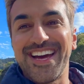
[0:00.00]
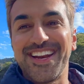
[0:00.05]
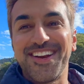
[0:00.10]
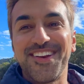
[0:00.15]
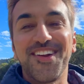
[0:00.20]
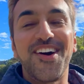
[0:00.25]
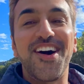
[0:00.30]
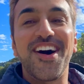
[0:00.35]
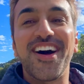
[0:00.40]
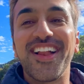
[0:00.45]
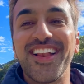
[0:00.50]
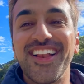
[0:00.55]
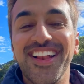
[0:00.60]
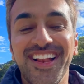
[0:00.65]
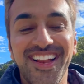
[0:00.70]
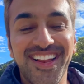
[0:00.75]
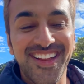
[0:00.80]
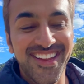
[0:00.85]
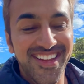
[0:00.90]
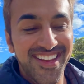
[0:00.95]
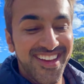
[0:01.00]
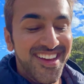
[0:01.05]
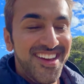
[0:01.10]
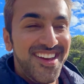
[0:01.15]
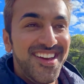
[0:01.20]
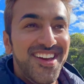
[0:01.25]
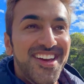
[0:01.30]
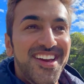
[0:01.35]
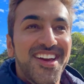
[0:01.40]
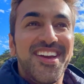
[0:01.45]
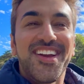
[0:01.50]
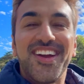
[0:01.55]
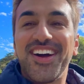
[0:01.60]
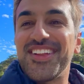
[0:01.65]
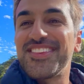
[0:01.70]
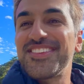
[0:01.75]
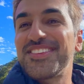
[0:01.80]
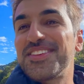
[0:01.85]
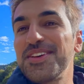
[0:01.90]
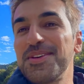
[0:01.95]
at all.
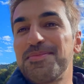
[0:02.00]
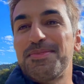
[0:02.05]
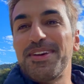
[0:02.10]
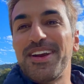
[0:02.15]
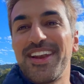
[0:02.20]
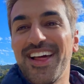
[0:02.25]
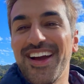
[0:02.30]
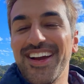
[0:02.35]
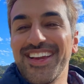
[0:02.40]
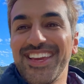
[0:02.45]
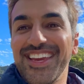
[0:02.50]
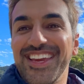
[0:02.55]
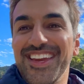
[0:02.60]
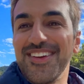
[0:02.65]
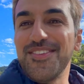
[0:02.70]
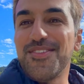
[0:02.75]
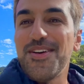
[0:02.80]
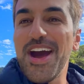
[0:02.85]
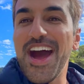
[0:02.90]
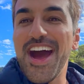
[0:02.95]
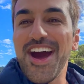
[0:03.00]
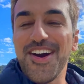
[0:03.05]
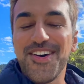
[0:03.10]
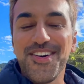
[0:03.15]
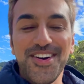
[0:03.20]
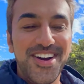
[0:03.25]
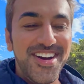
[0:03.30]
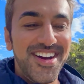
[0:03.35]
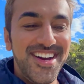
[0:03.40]
Got super lucky, wow.